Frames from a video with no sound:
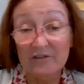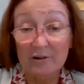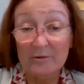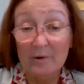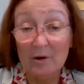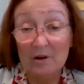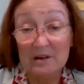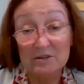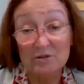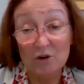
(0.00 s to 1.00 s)
for
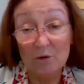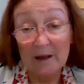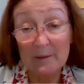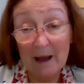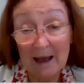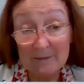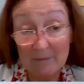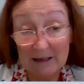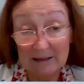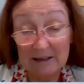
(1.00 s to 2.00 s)
employers who normally pay
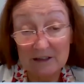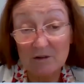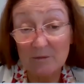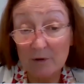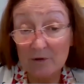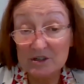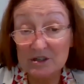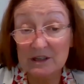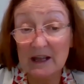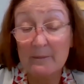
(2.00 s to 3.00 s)
monthly to
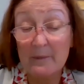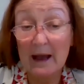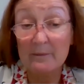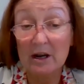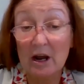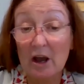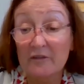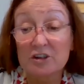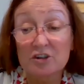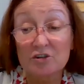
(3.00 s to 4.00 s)
apportion their payment
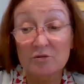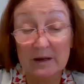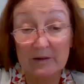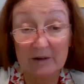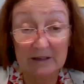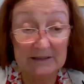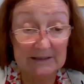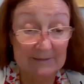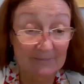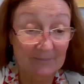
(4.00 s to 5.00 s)
over 2 periods.